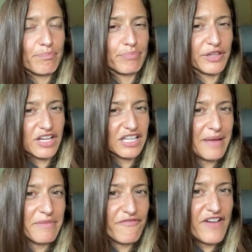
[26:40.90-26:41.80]
but the
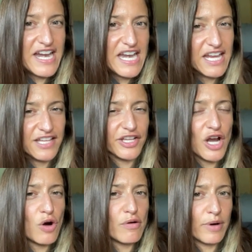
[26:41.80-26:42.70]
climate fight isn't
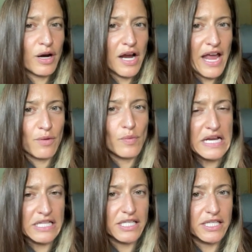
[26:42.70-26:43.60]
over and we
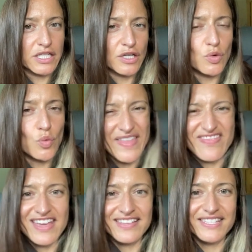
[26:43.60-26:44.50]
can still win
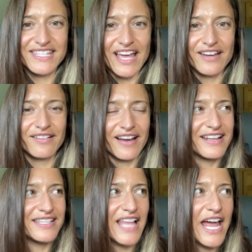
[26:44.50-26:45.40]
this. And
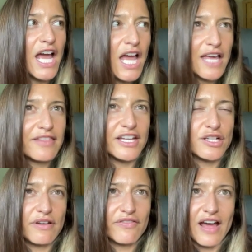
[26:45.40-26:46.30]
it's like, they
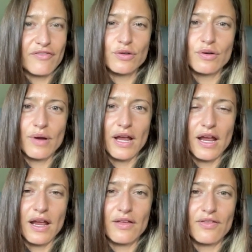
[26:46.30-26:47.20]
don't even have to,
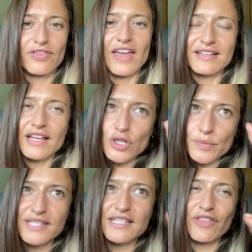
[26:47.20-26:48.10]
it's
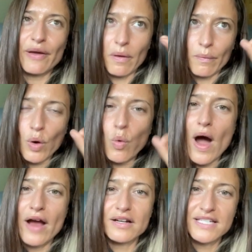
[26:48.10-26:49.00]
almost as if they were
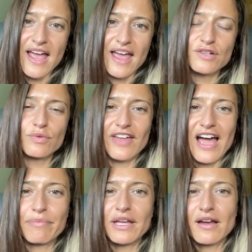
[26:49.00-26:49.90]
required to end with a
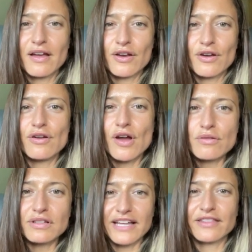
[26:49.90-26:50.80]
happy
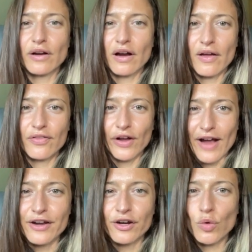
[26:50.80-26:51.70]
note, like their
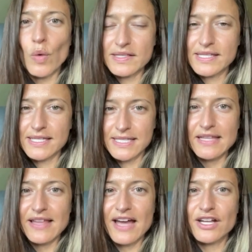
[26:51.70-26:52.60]
editor wants to see
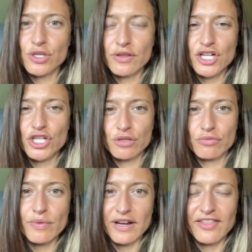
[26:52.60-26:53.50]
that, and so they just
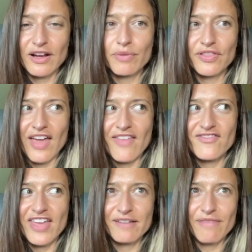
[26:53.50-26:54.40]
throw it in there, but then
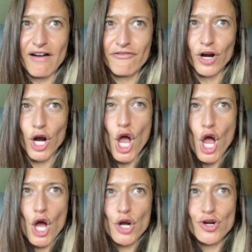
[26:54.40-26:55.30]
they offer
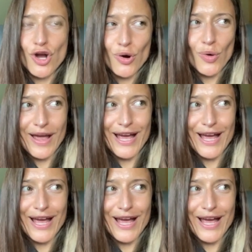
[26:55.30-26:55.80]
no